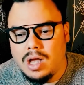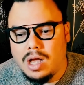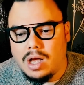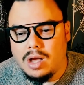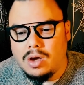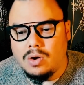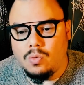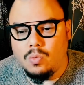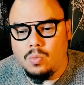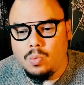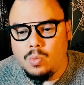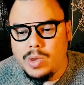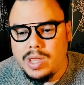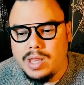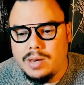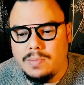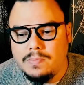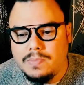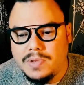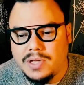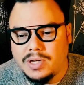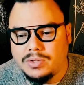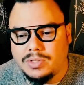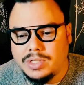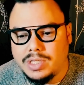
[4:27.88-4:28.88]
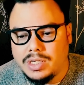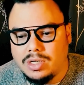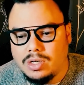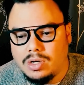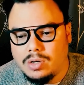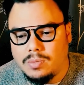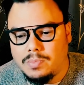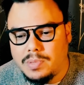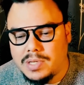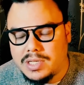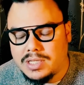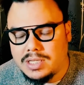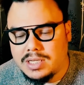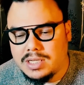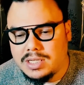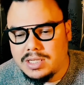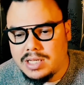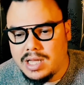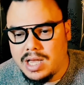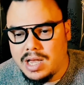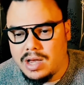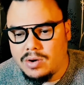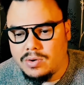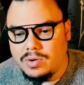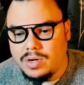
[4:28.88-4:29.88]
when building your business
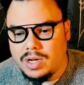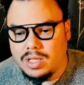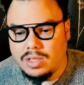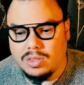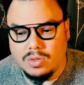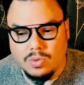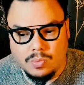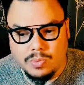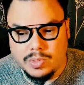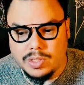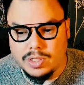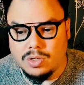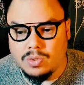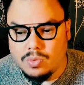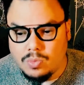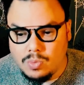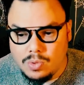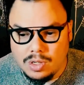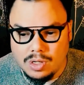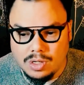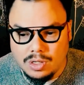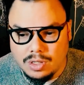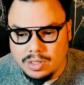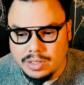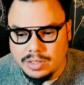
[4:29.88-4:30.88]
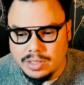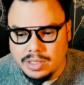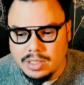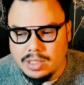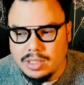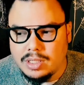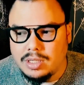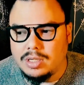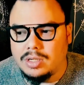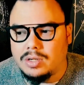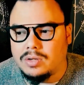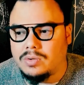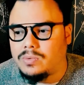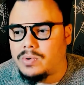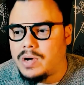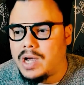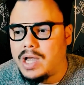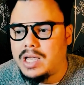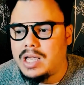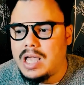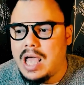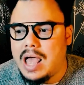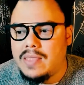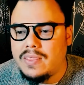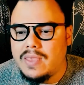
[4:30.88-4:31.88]
out in the real world,
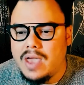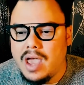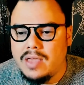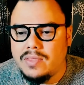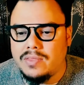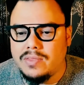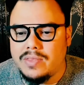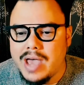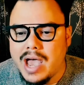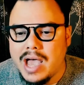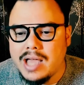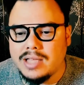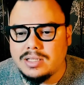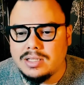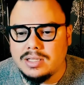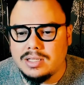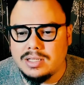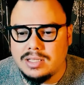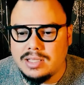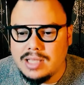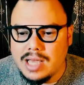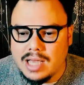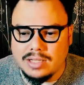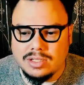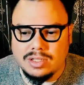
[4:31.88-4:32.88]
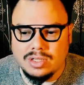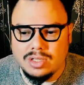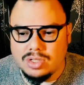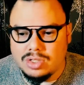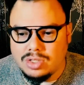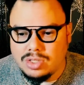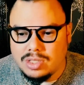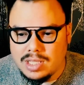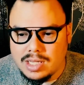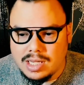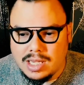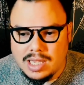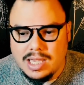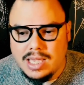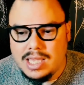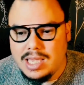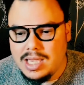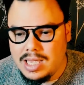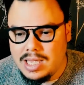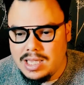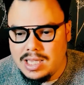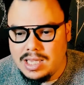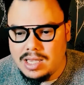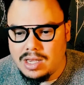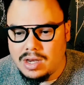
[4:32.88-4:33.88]
right? And that's the
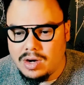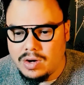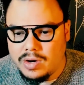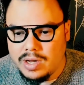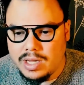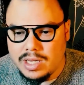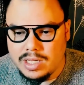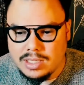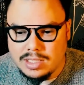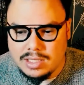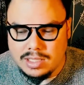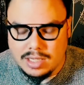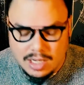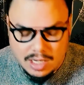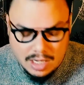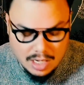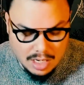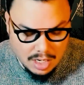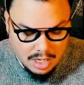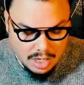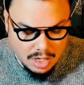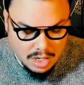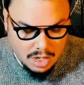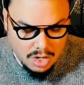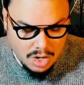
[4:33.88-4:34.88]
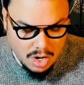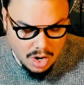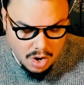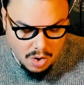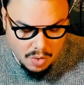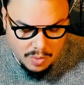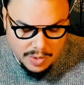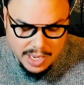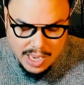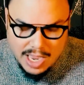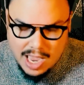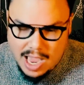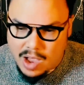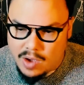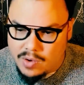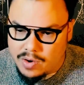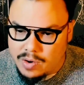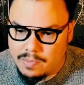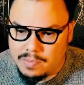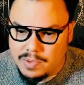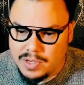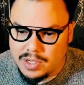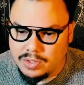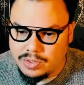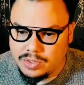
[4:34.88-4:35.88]
key here, is knowing how to
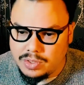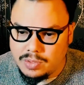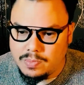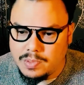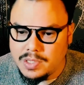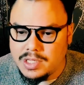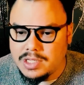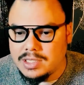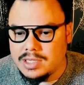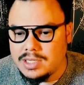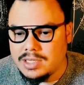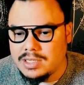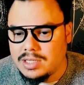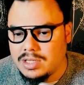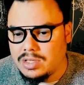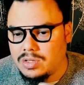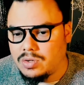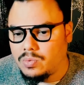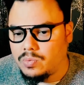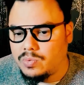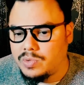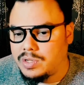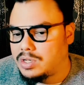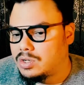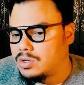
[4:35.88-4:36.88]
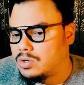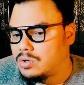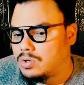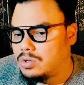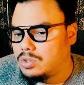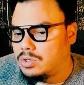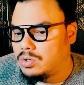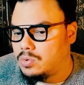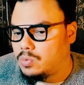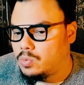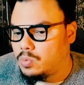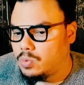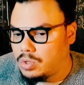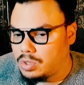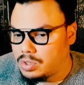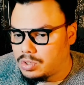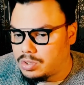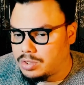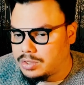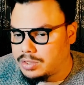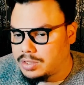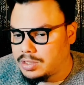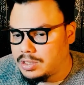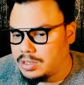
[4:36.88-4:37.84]
build your business in the real world.